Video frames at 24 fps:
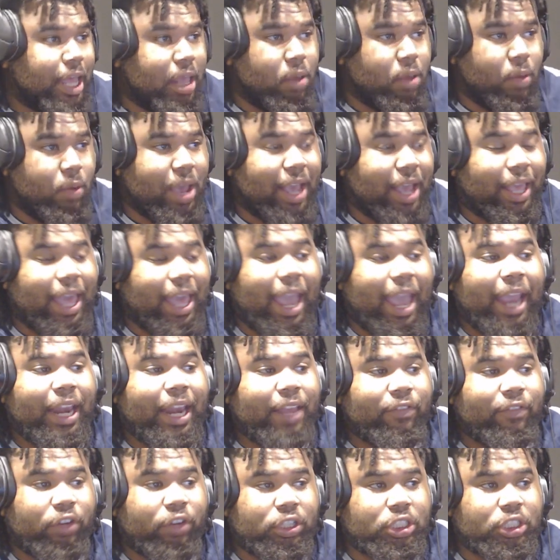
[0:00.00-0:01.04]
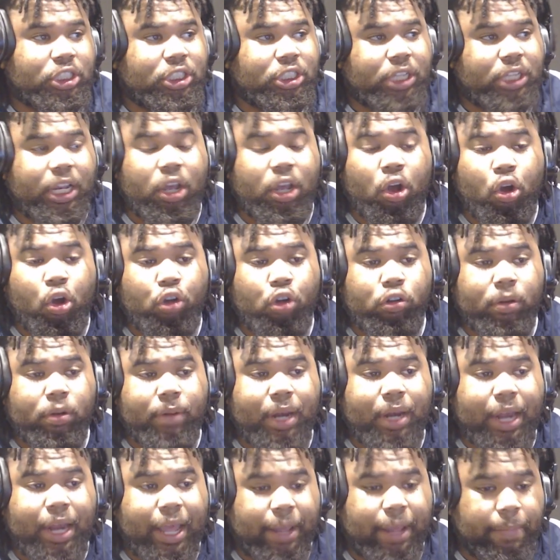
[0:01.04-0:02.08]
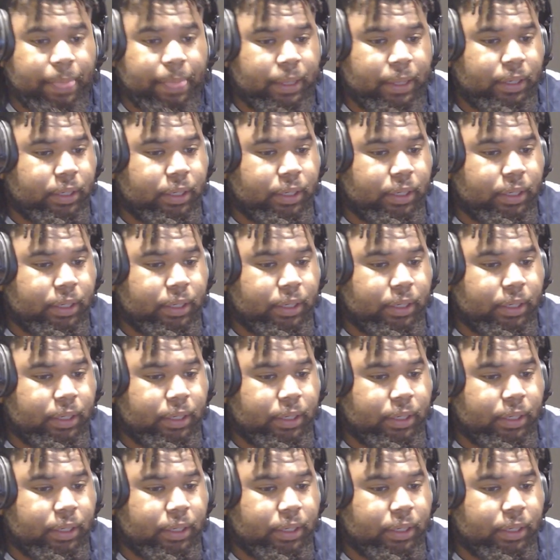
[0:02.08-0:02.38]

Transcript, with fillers: We got KD versus Chet Holmgren today.